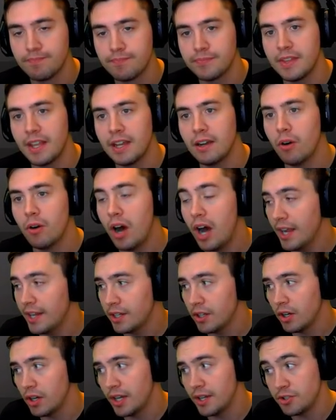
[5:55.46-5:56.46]
Now, I
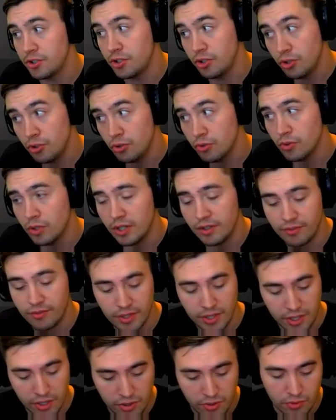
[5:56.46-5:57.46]
got 2 of
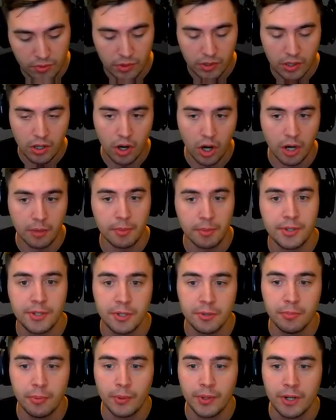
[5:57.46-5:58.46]
the new Armor
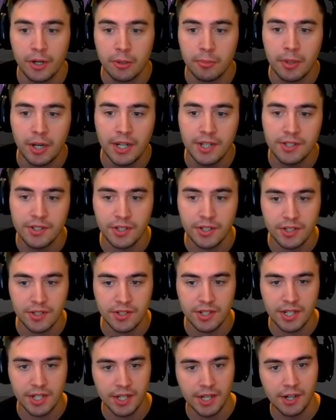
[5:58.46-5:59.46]
2.0 mods. You can
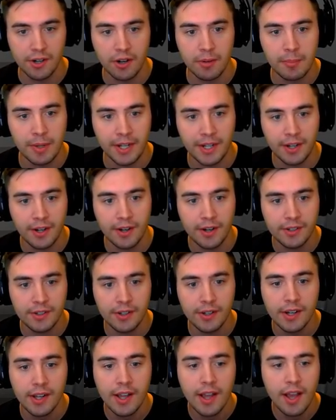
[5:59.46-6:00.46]
see here on my
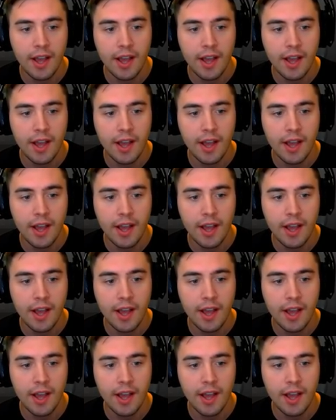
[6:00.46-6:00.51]
character.